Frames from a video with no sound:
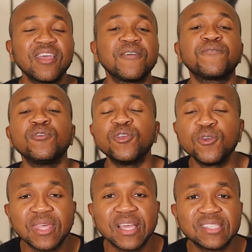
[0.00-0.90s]
If you
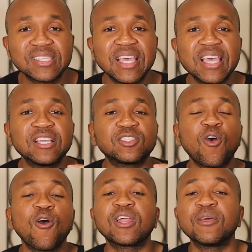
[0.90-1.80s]
do this, it's
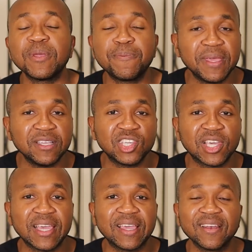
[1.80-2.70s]
all going to be peachy
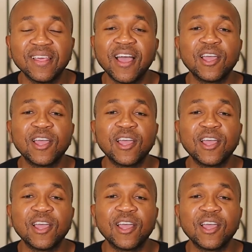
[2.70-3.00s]
king,